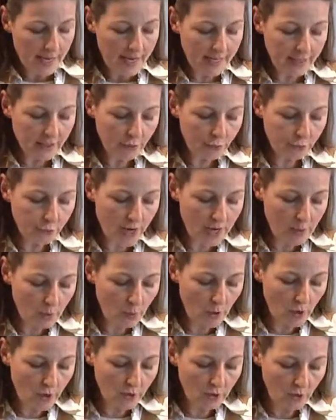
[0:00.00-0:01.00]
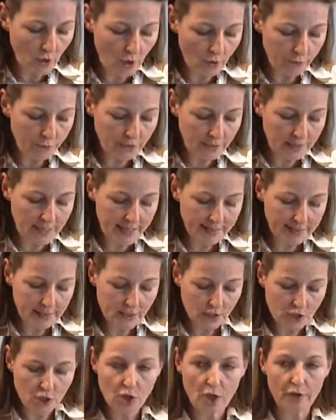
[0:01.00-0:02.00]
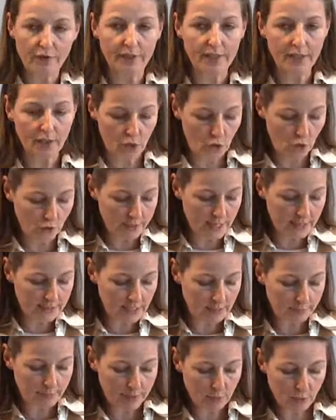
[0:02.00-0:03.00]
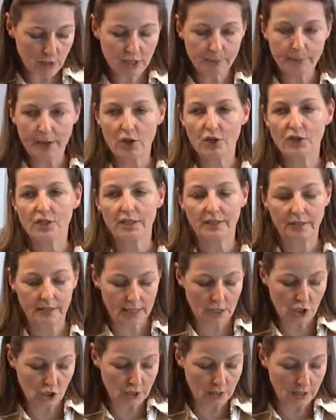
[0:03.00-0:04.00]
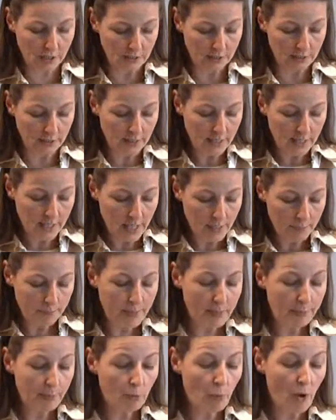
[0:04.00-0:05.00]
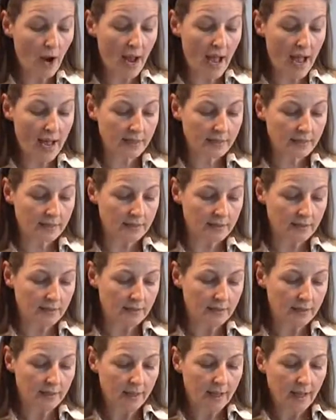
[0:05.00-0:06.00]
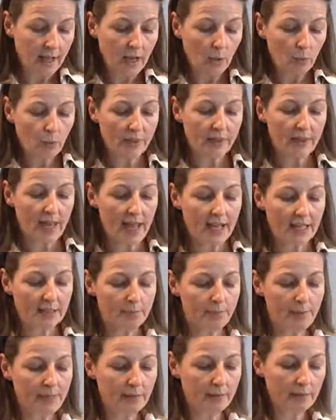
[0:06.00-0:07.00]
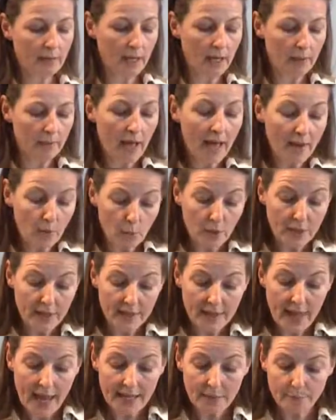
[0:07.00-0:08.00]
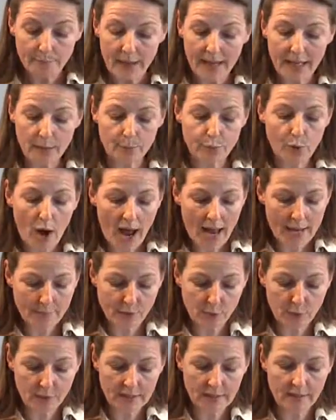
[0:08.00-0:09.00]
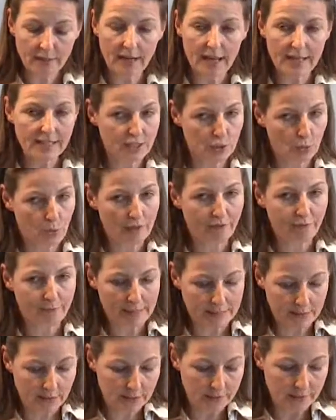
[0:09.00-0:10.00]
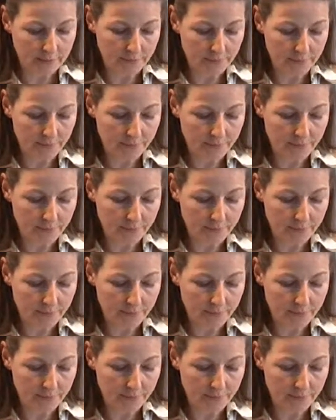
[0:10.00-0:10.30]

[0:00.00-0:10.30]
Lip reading: In the framework of the latest survey conducted by Transparency International, people were asked whether they had paid bribes within the last 12 months.